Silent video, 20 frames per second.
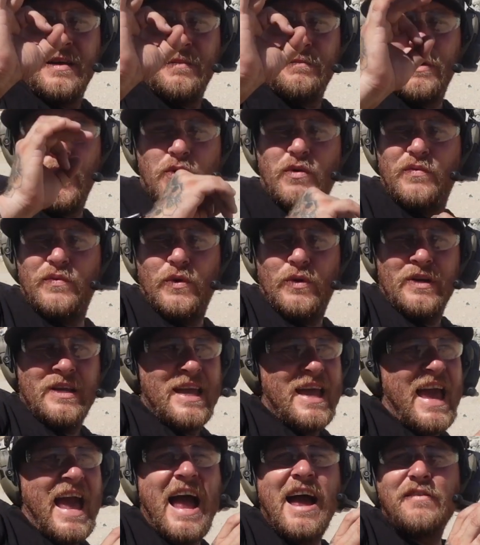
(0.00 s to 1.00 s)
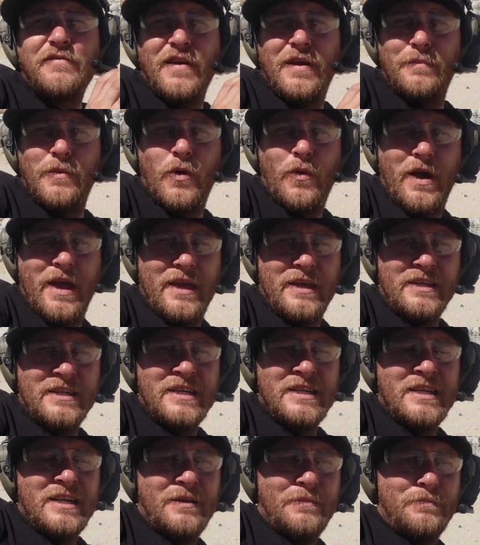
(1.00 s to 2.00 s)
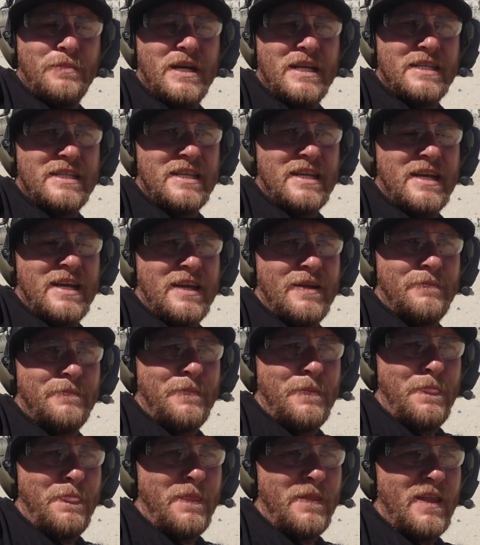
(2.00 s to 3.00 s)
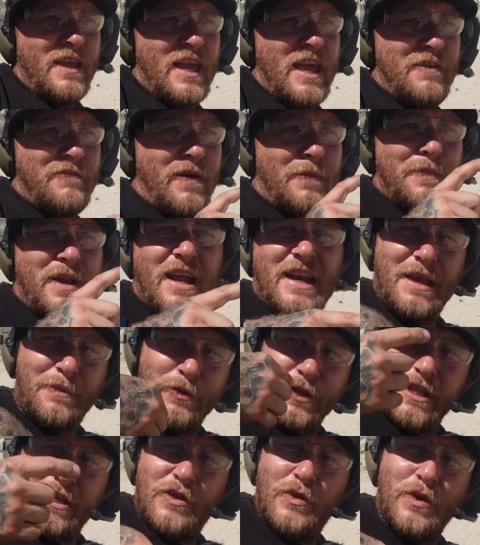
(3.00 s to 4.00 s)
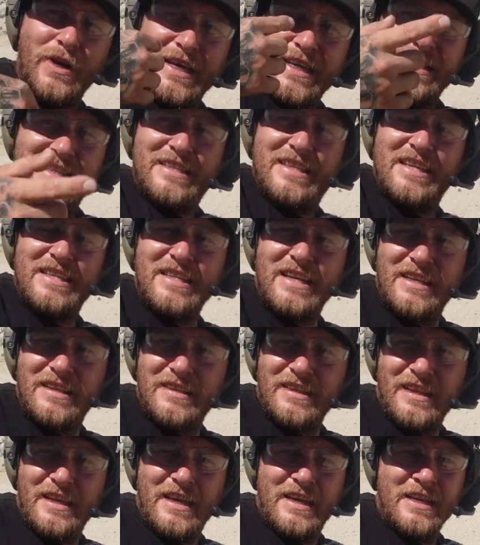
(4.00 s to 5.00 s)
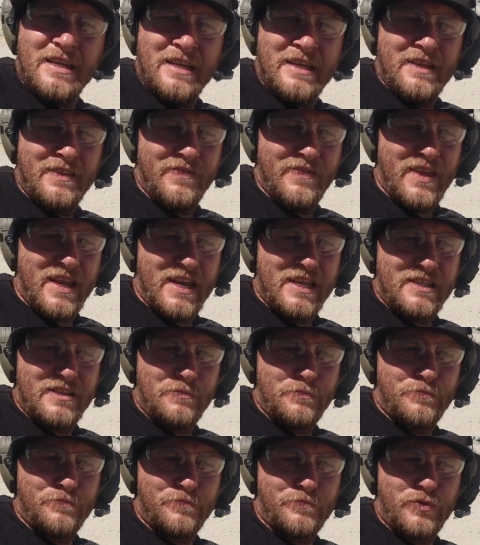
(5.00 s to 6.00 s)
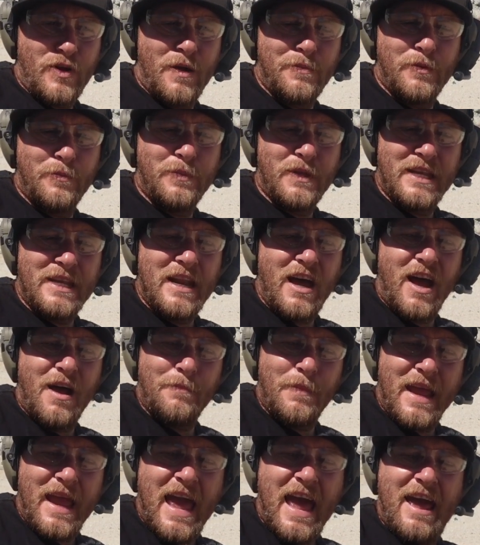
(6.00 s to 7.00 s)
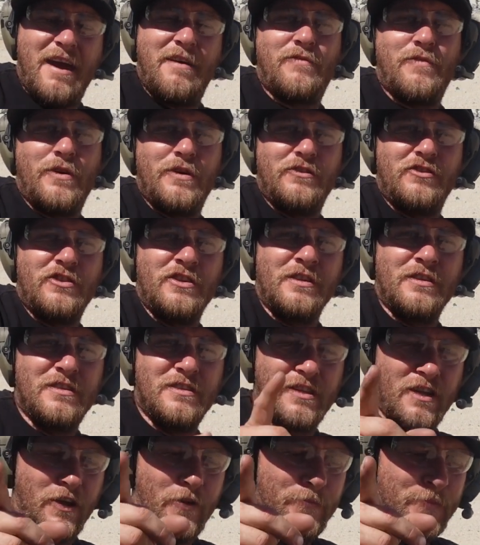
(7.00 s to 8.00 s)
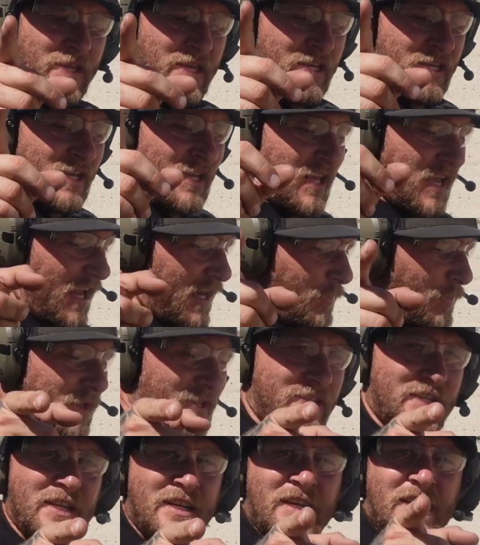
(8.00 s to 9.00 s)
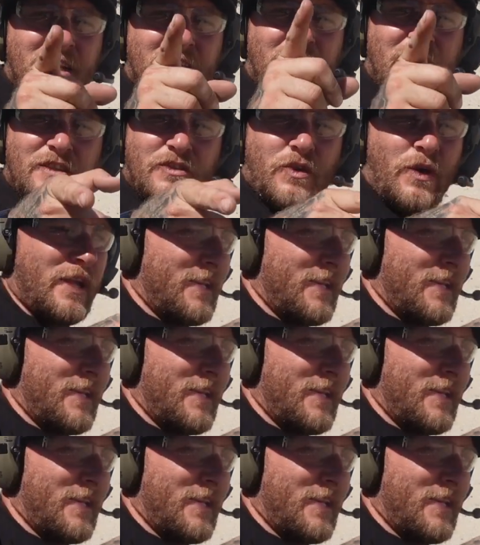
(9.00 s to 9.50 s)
Beautiful, half MOA. But if I'm not able to do it consistently, then it's probably not my average. So anyways, let's go